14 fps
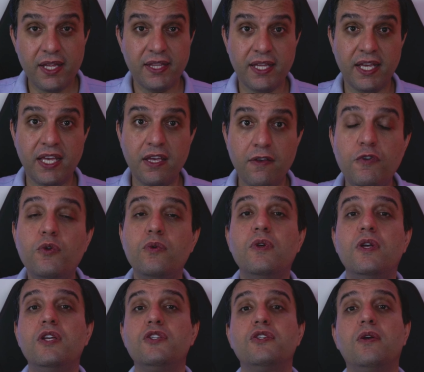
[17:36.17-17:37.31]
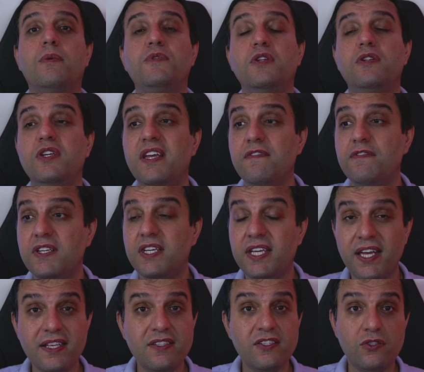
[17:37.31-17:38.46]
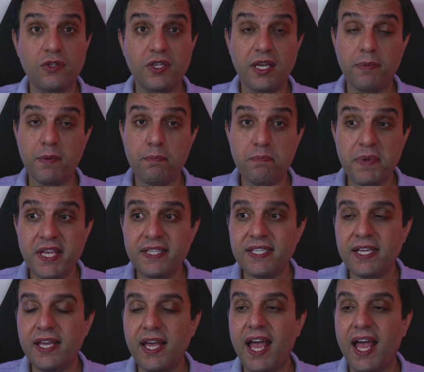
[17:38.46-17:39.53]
they give you something to give the kids to keep them busy,